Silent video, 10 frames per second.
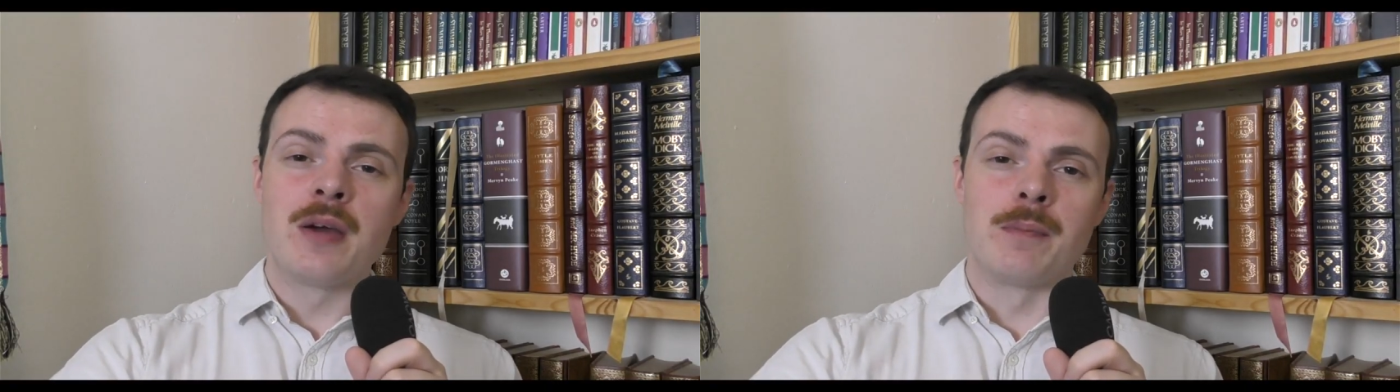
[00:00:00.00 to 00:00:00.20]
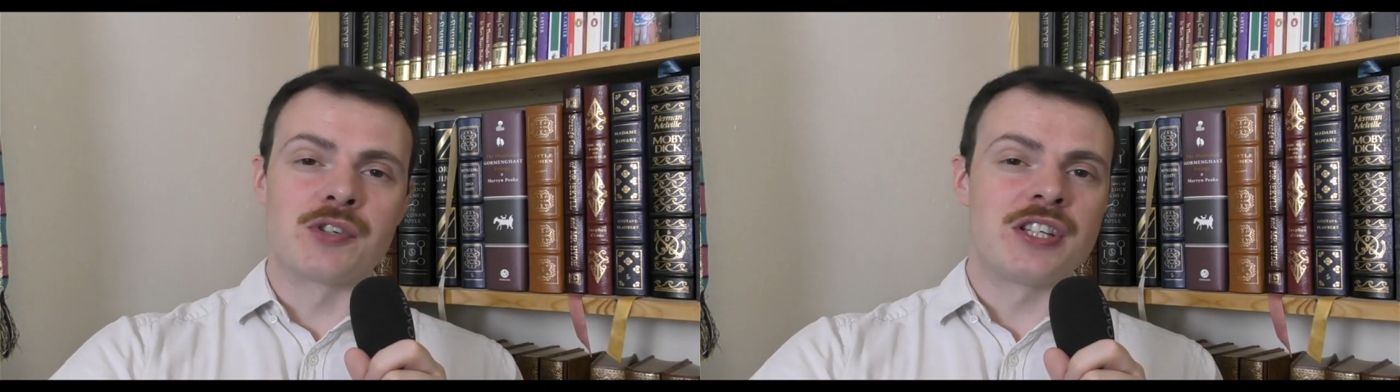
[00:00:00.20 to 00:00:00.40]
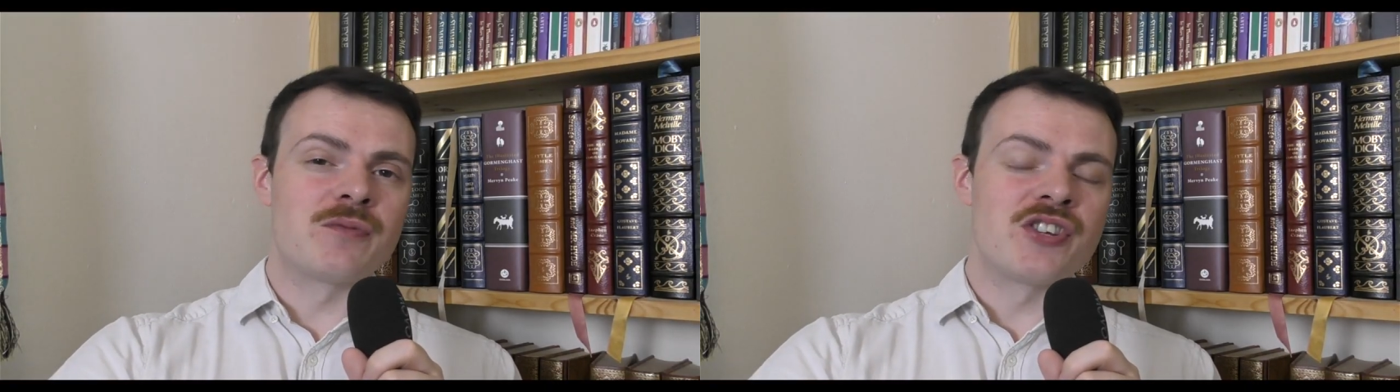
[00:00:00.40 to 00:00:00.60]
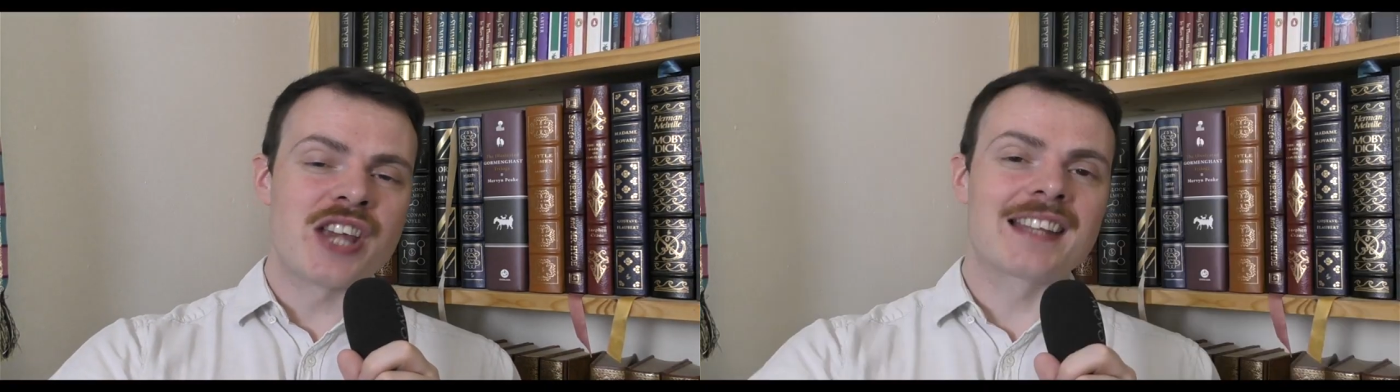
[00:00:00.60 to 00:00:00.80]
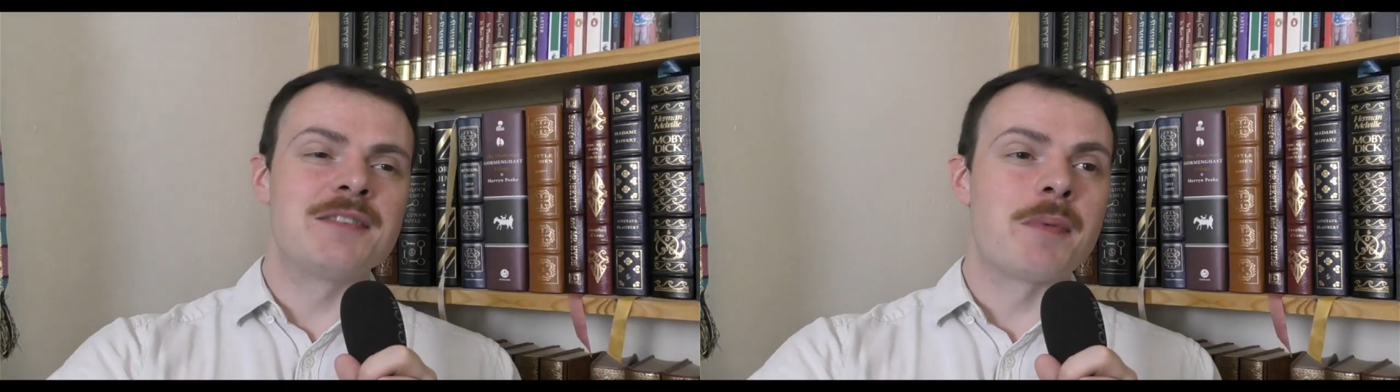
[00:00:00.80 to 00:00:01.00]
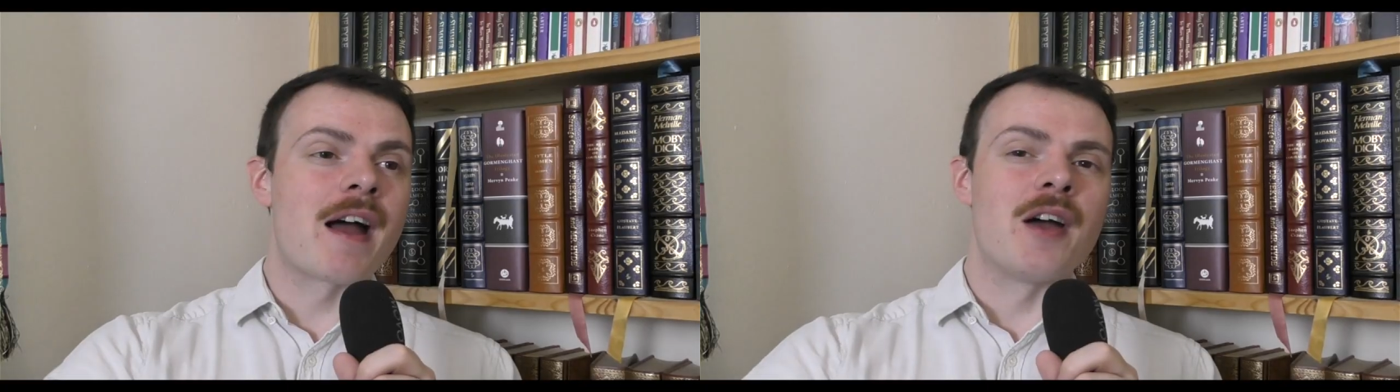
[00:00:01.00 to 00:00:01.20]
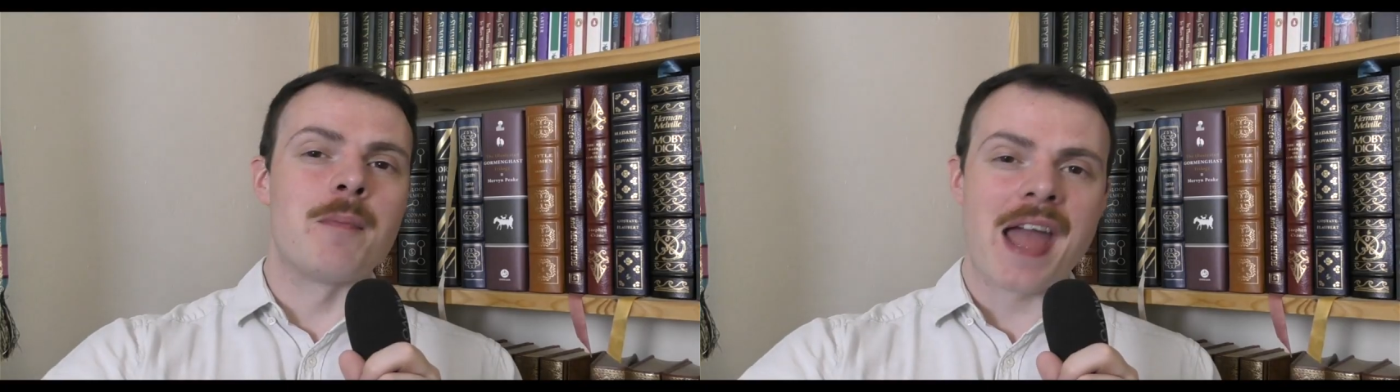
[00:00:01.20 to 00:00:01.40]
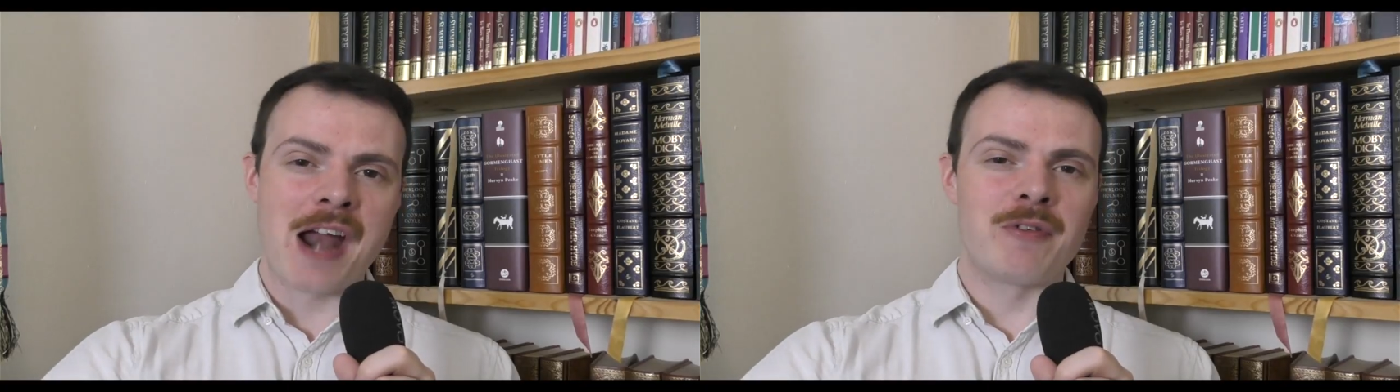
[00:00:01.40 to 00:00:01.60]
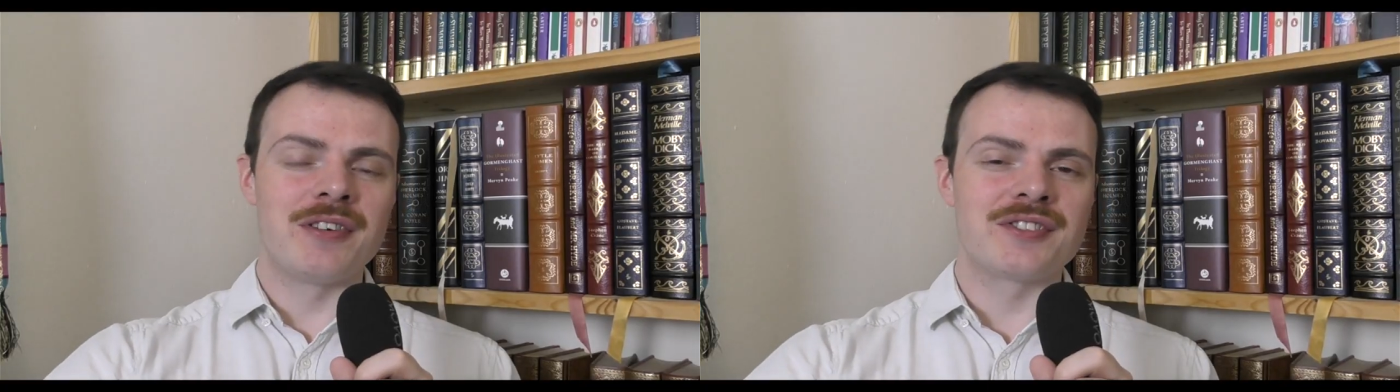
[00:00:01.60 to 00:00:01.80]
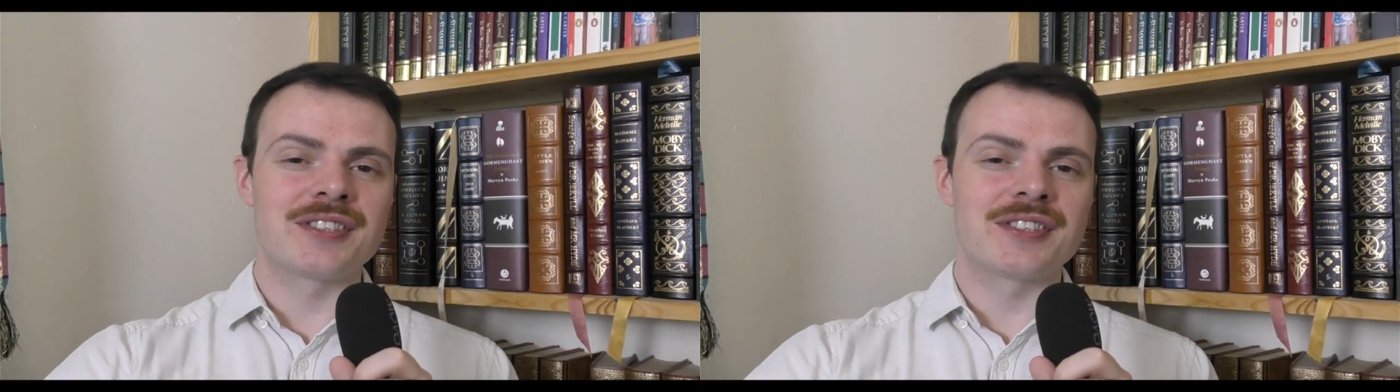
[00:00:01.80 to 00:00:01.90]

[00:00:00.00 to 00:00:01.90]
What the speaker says: but she's rejected by her parent,